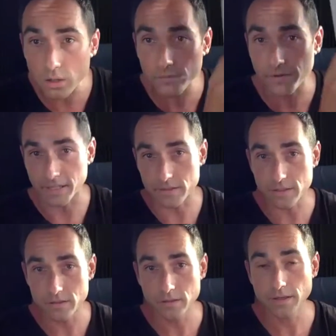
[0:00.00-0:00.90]
of it
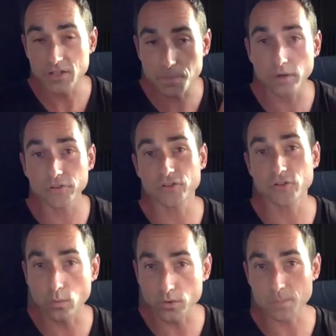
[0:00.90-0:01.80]
is
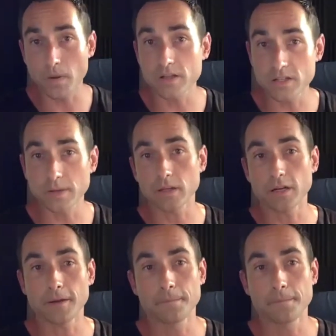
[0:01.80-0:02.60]
personal responsibility.